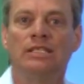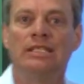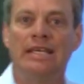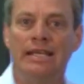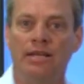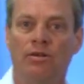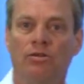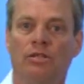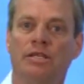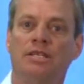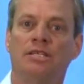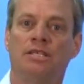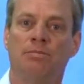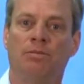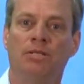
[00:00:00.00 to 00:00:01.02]
linearly
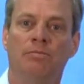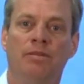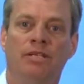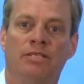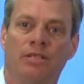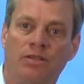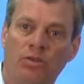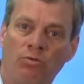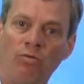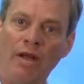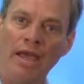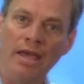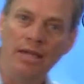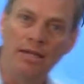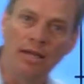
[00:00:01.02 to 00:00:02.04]
simply means that the
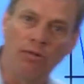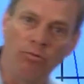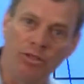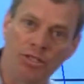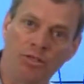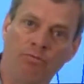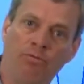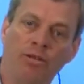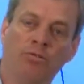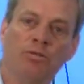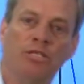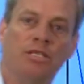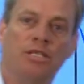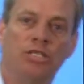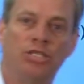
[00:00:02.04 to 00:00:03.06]
rate at which the
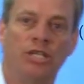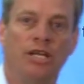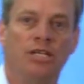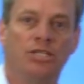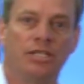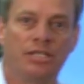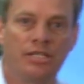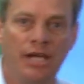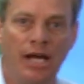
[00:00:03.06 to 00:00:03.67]
frequency is changing is